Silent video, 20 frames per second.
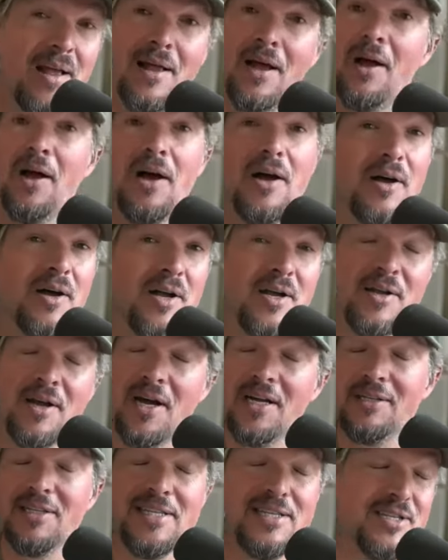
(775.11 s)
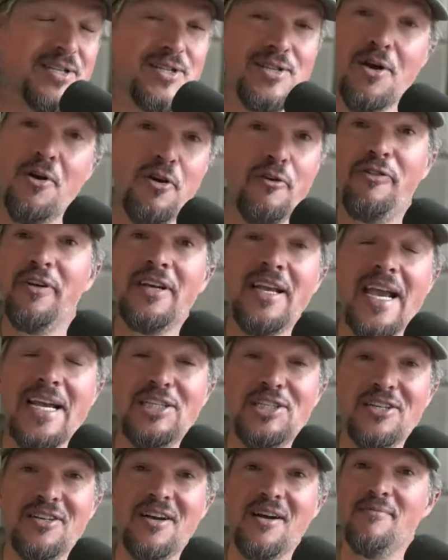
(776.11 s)
Uh, a
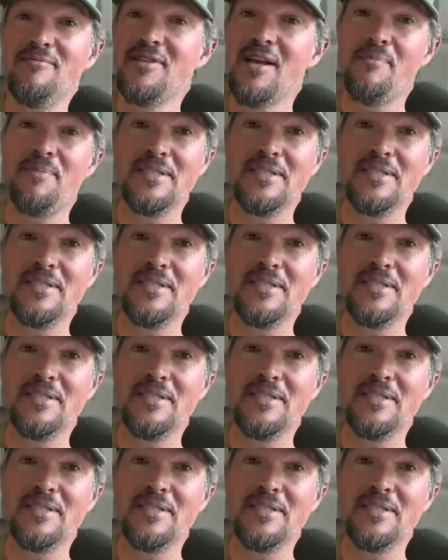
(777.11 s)
notification comes up